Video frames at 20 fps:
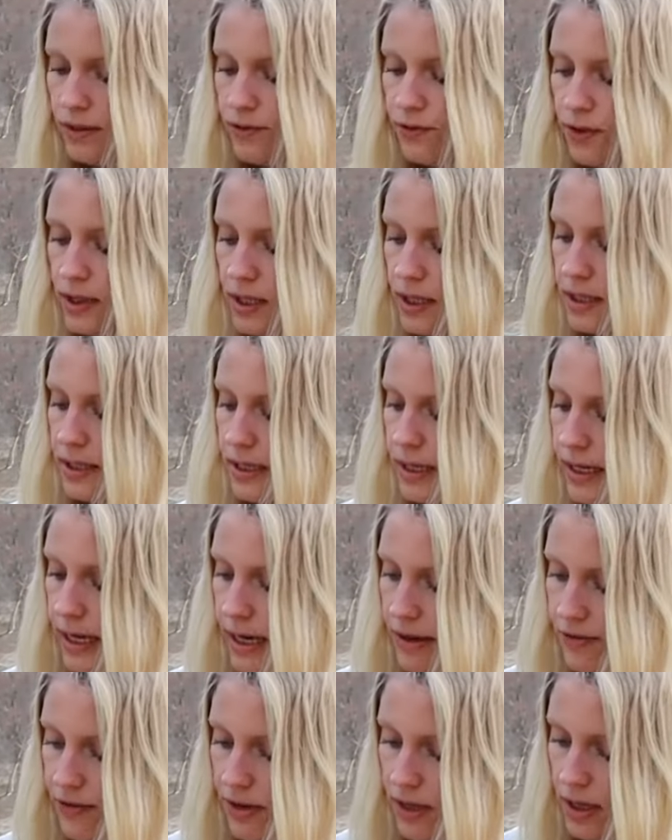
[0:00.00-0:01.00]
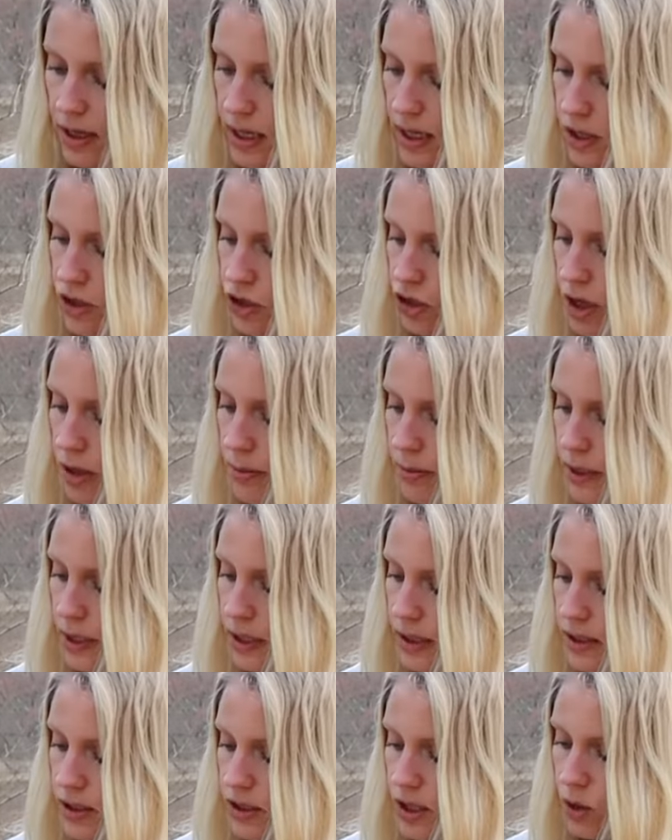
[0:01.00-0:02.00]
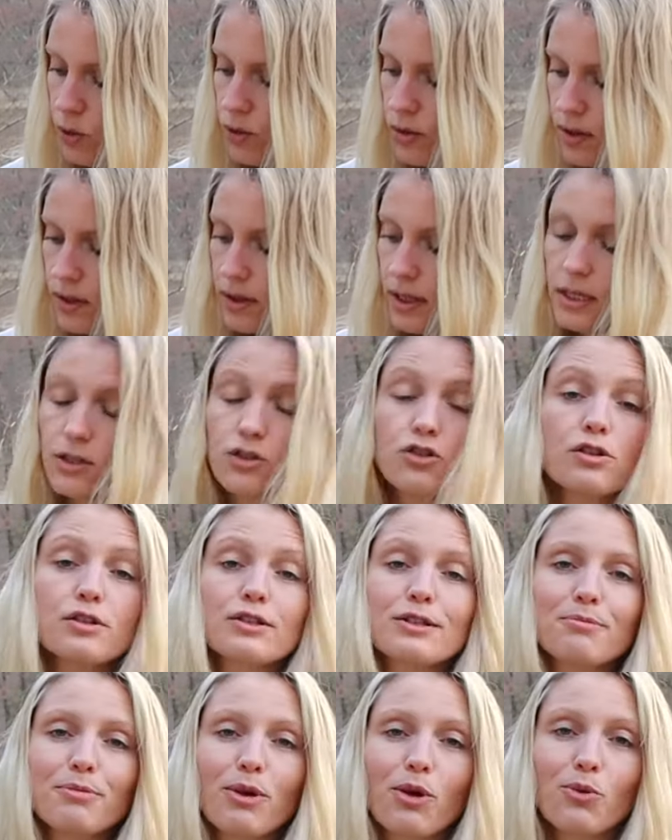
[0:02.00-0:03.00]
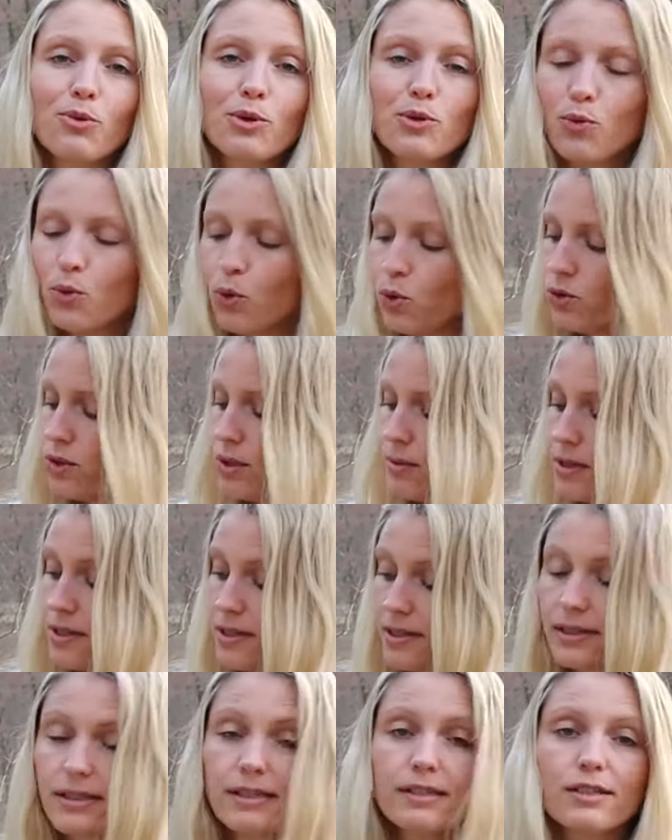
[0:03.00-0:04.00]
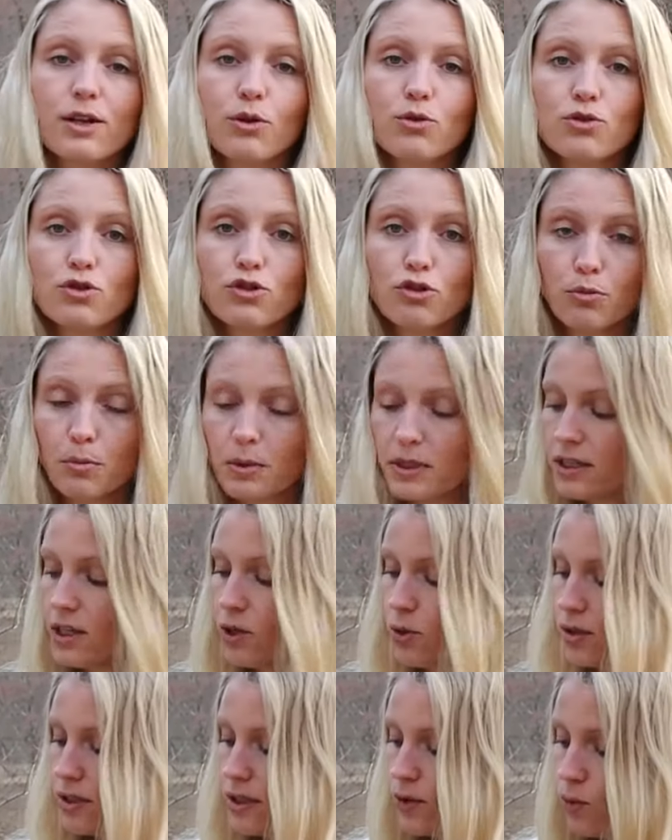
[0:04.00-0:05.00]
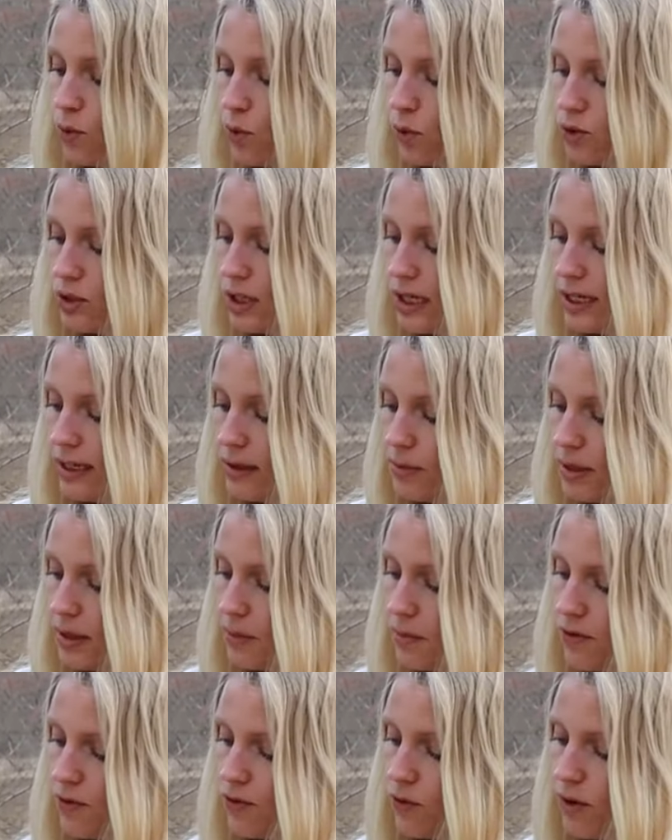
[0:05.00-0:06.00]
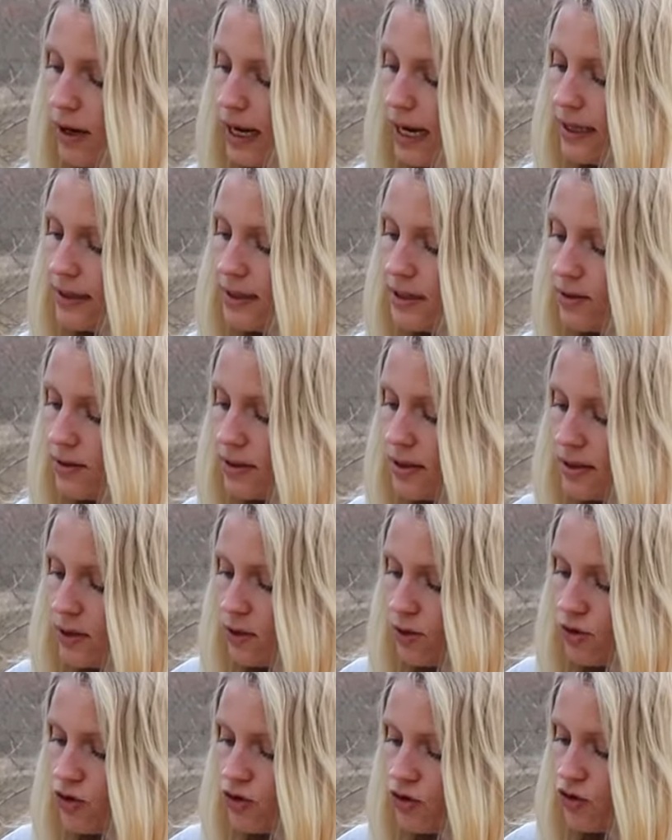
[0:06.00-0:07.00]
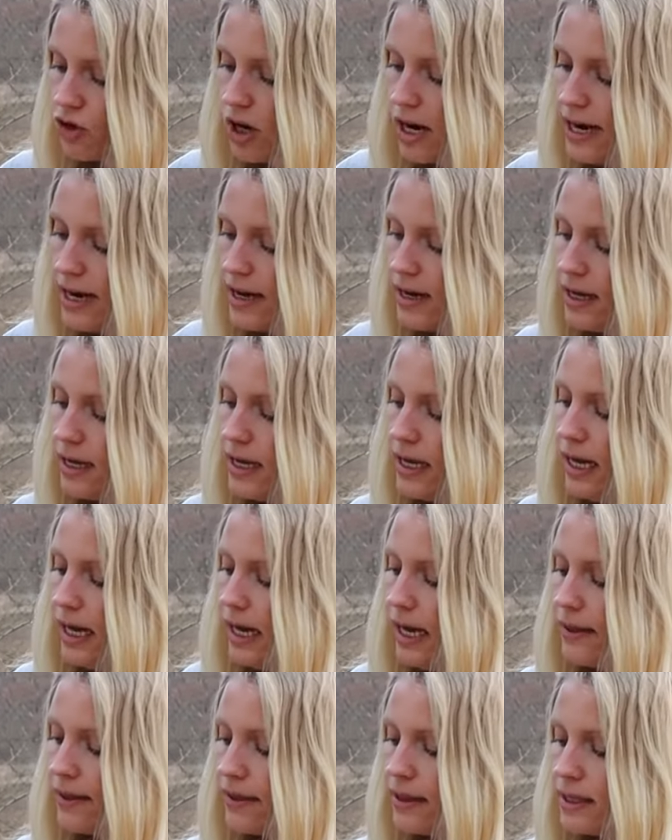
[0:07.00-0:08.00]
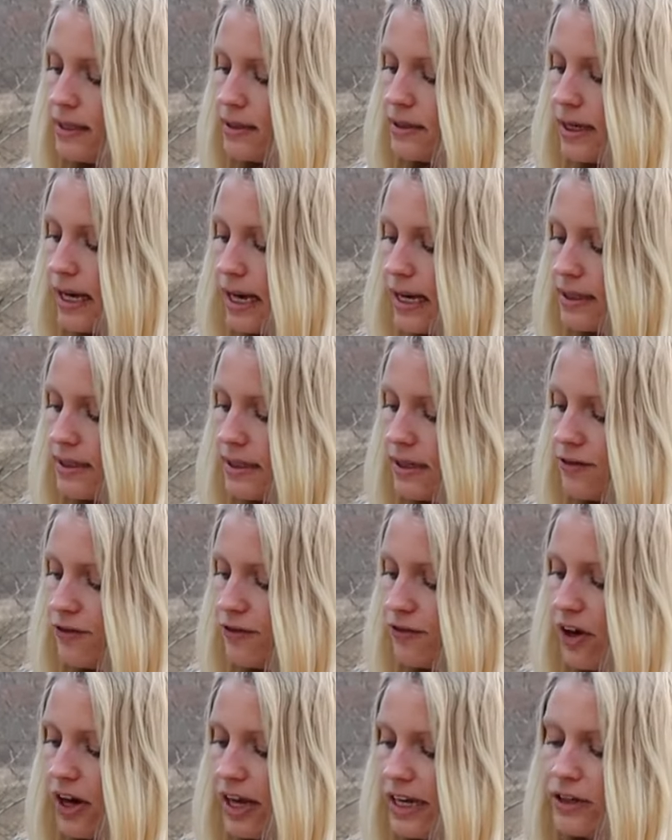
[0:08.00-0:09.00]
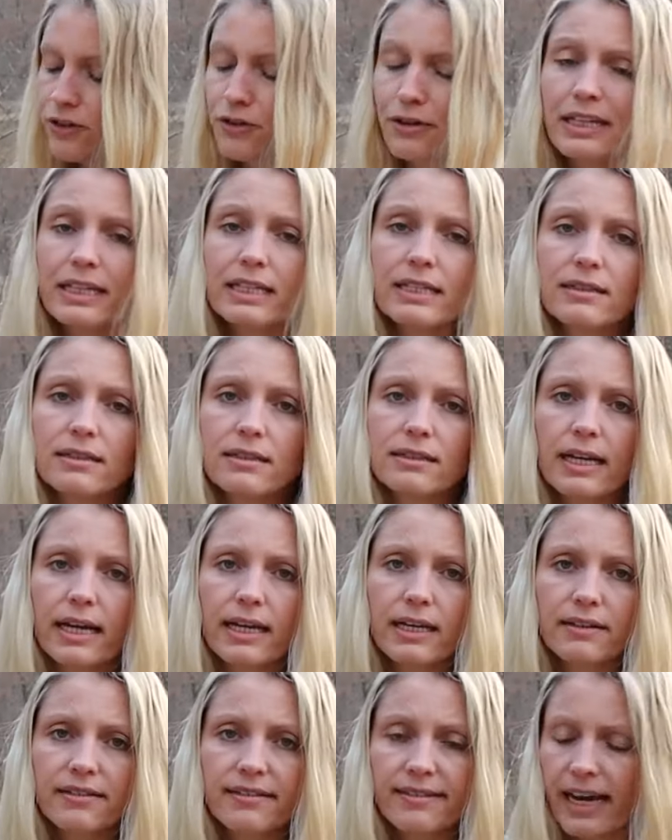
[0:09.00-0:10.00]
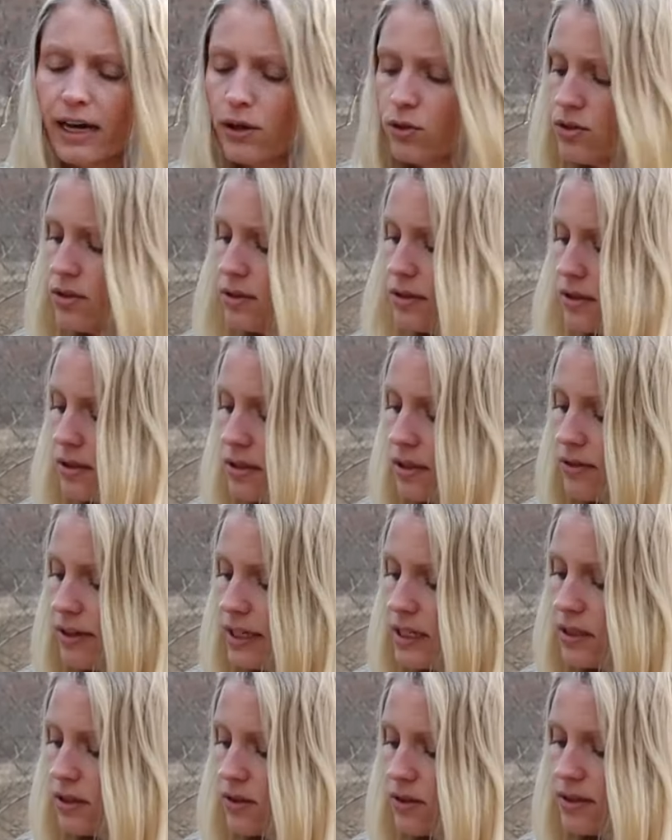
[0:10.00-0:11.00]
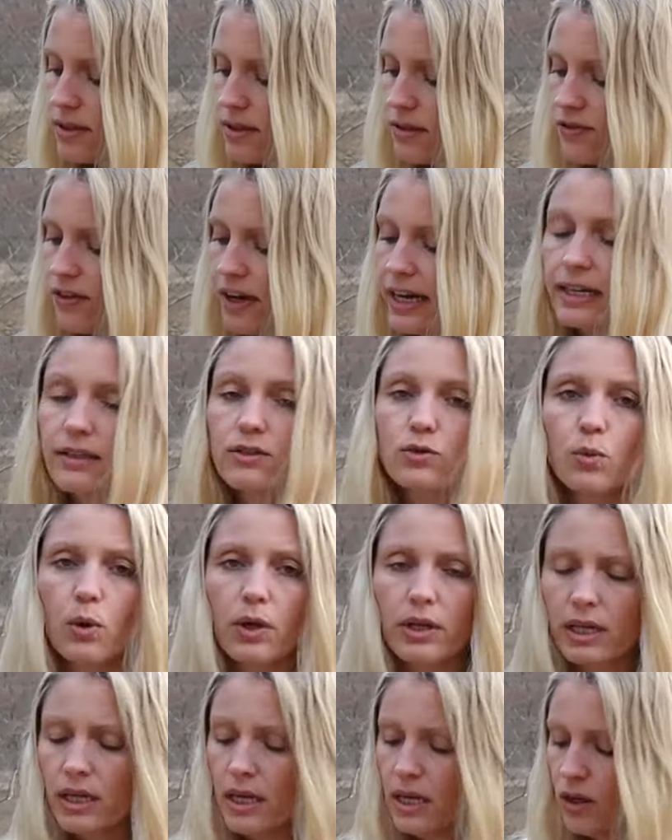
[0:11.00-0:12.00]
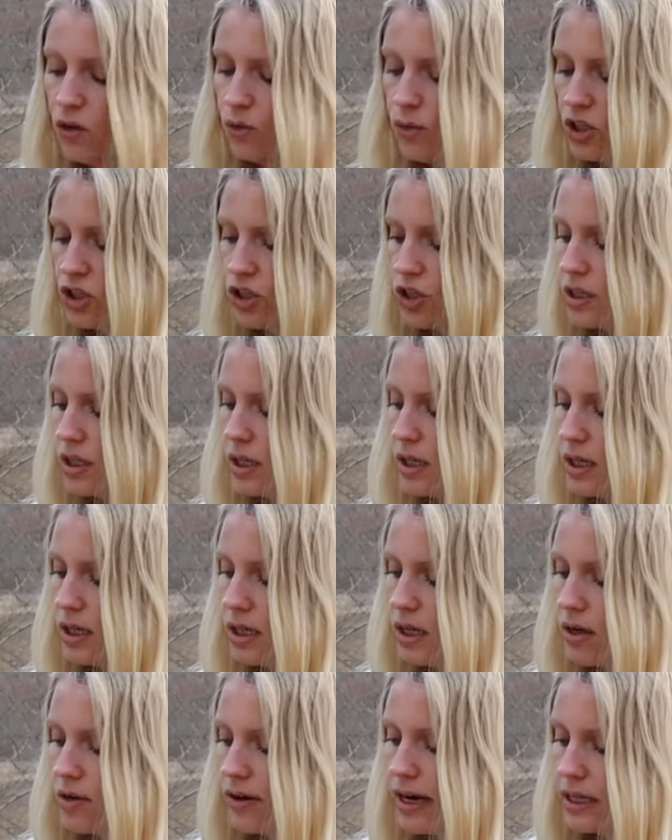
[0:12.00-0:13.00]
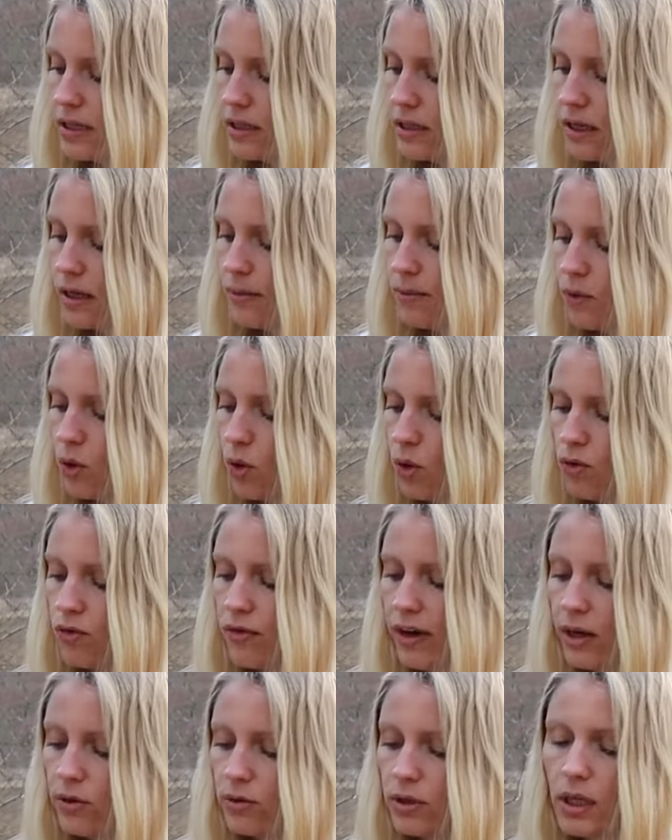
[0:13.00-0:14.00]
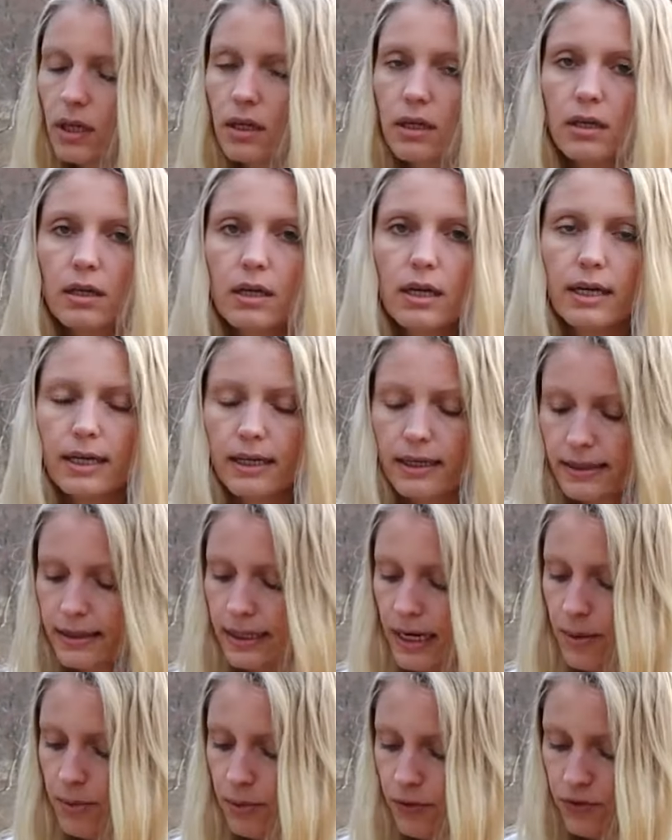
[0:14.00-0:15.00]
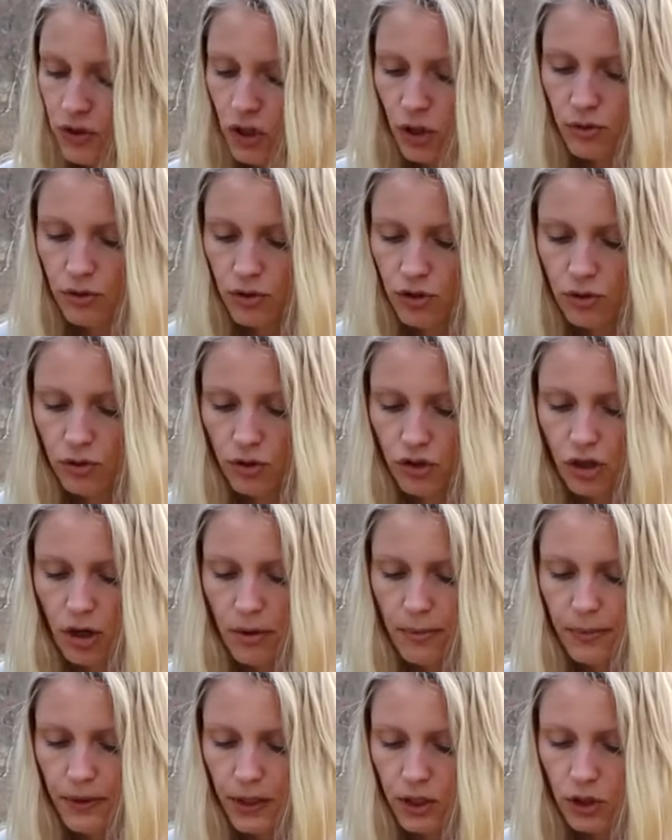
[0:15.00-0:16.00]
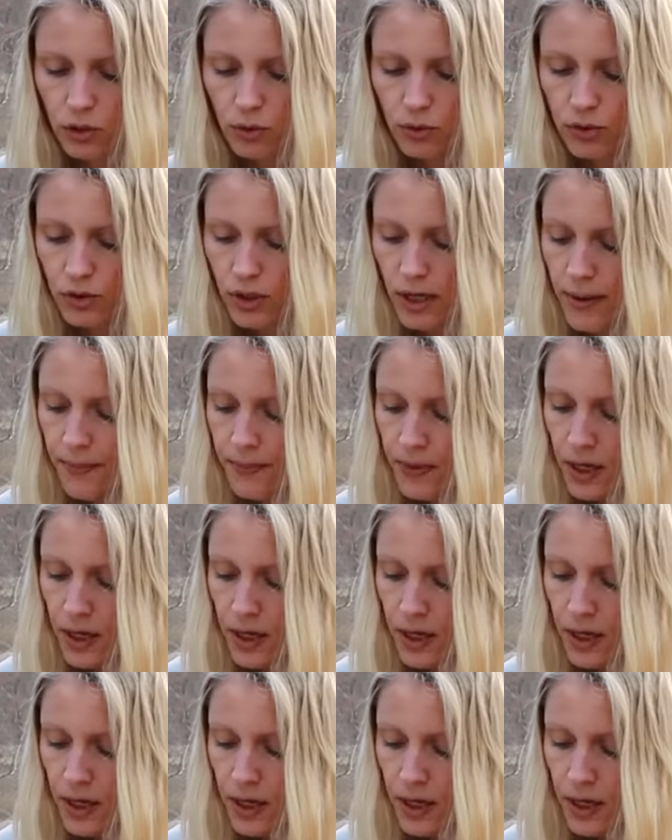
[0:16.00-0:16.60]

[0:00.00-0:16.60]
and for this I have here a sharpening stone. That's just a bowl with water because the stone should be soaked in water a little bit beforehand so it's not dry. And this has a fine grit. This is like a thousand grit, so it's the finest one, which is a, a great um, all-rounder uh, type of stone to sharpen the tools.